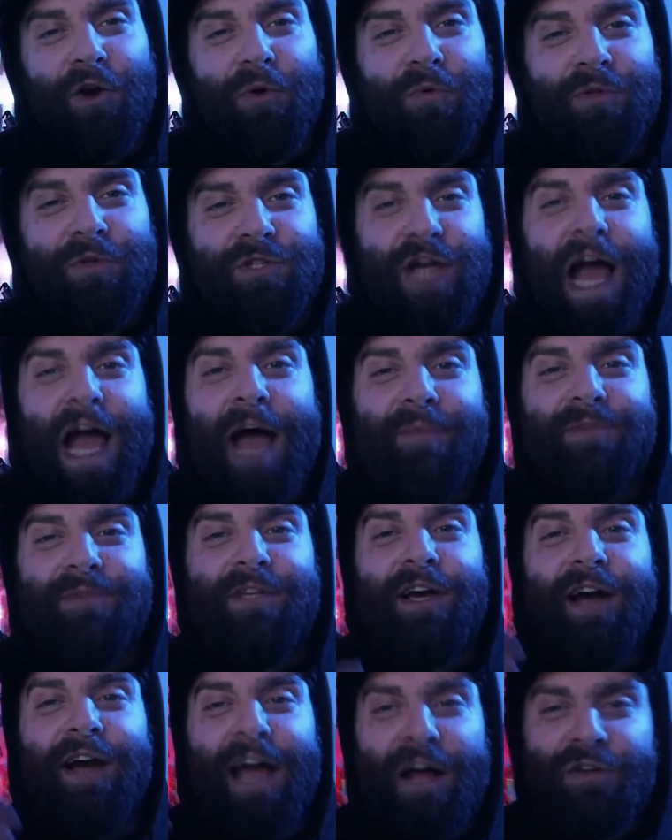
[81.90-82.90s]
jobs
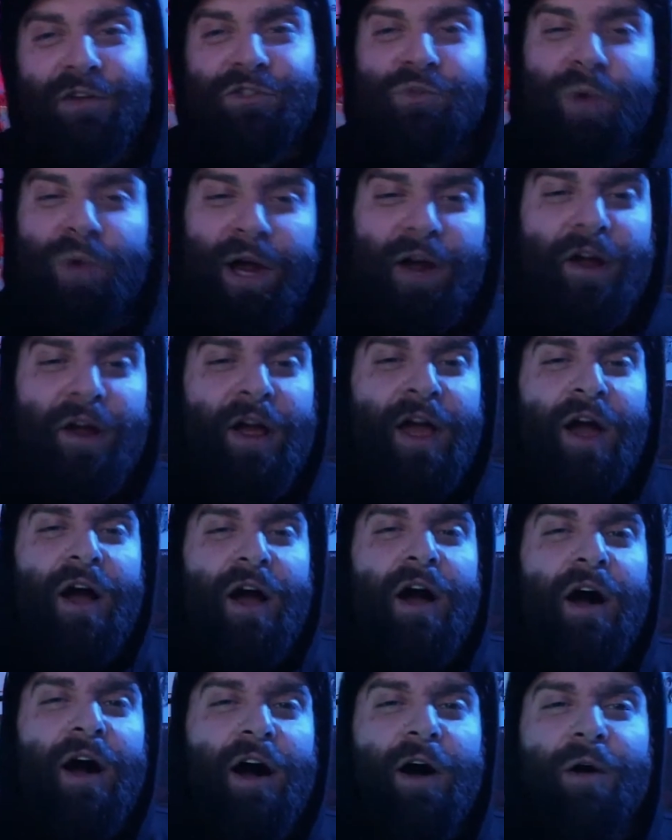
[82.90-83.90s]
elsewhere,
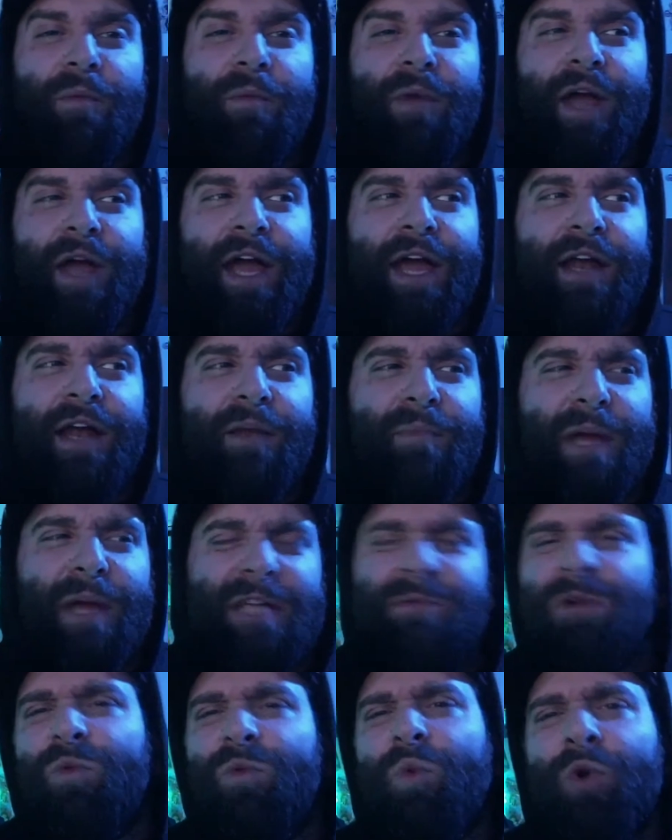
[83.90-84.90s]
and it
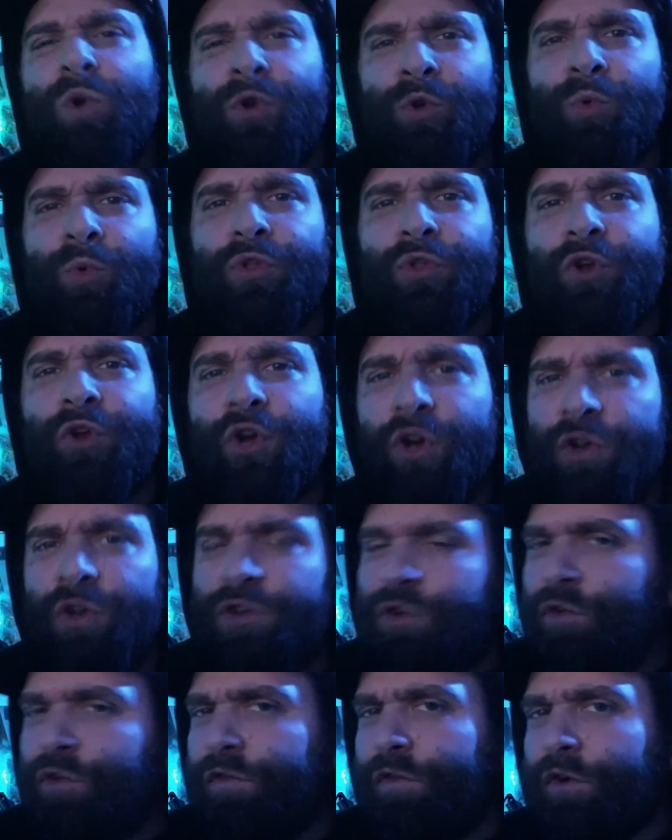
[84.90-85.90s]
makes me wonder what they're going to
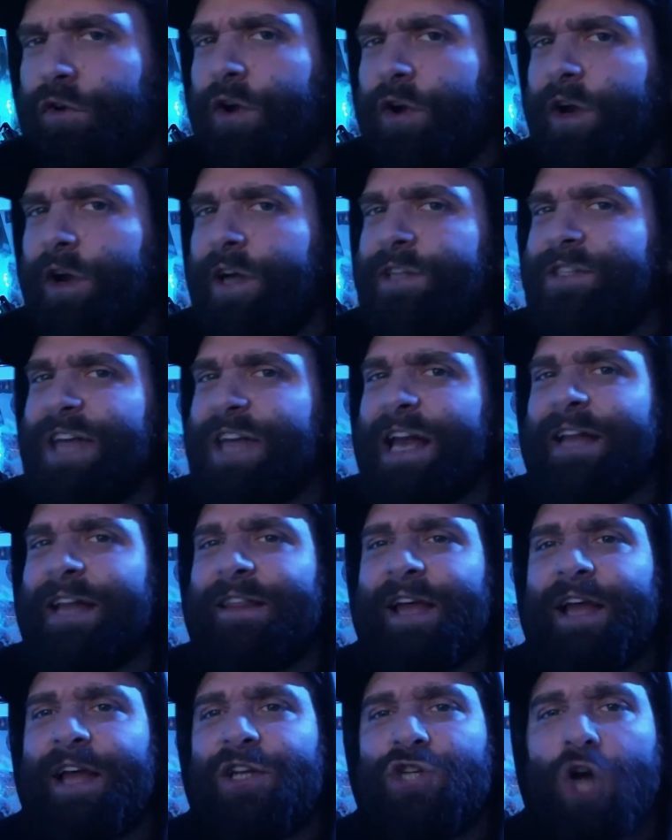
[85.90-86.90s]
do for Sonic
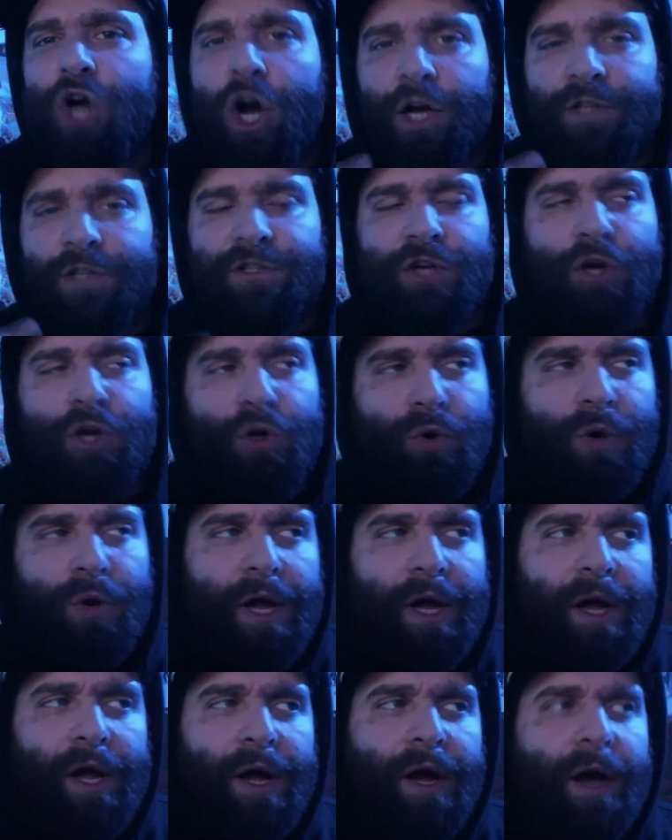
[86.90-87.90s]
the Hedgehog 2,
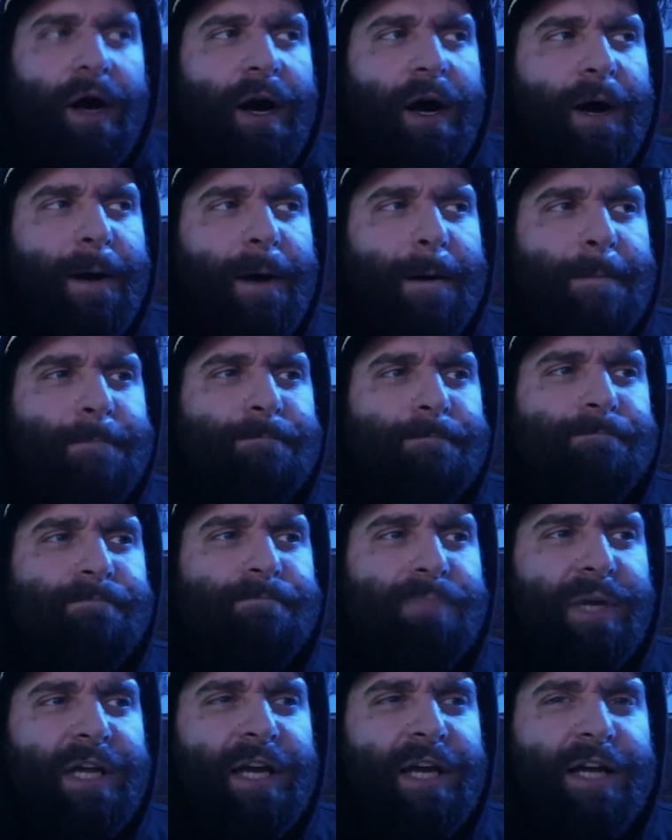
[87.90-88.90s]

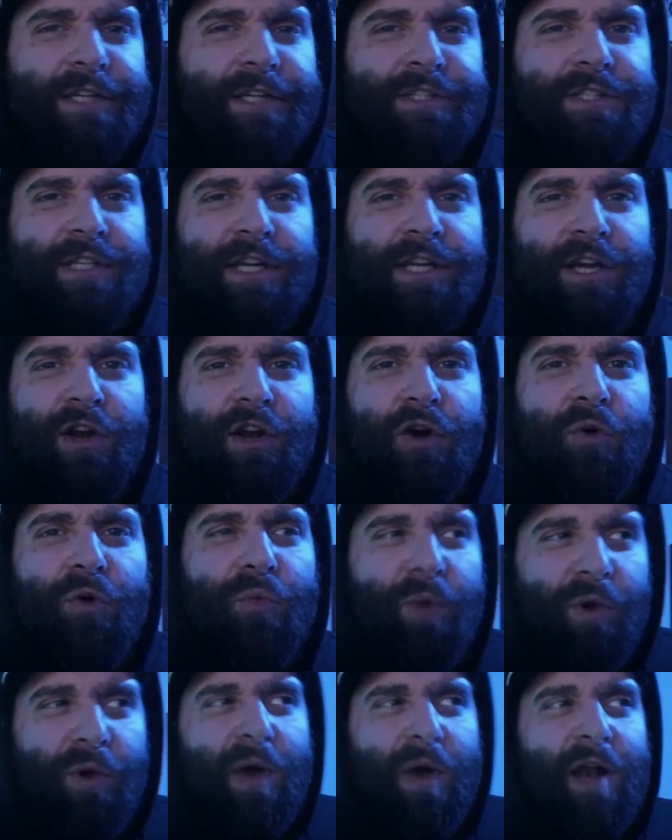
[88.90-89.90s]
because
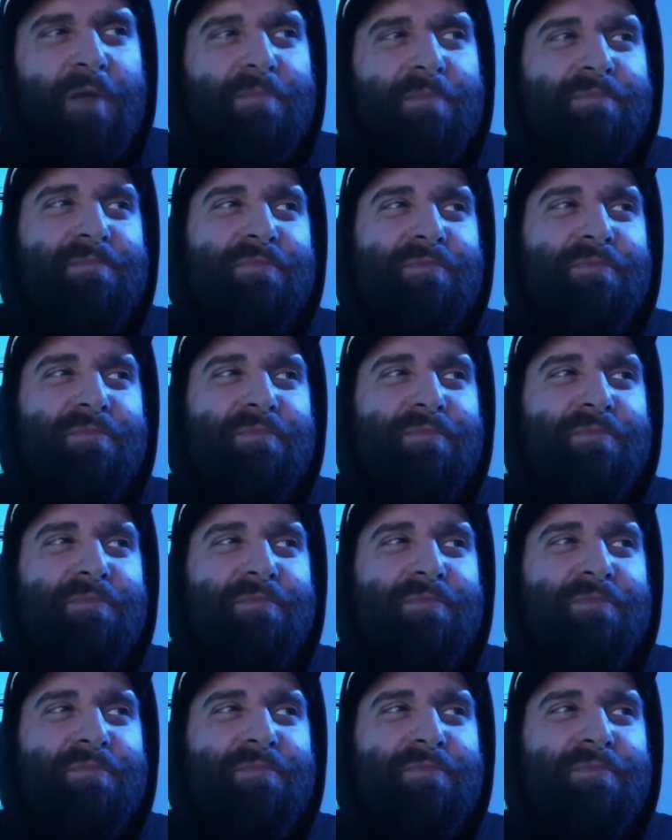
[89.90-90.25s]
we want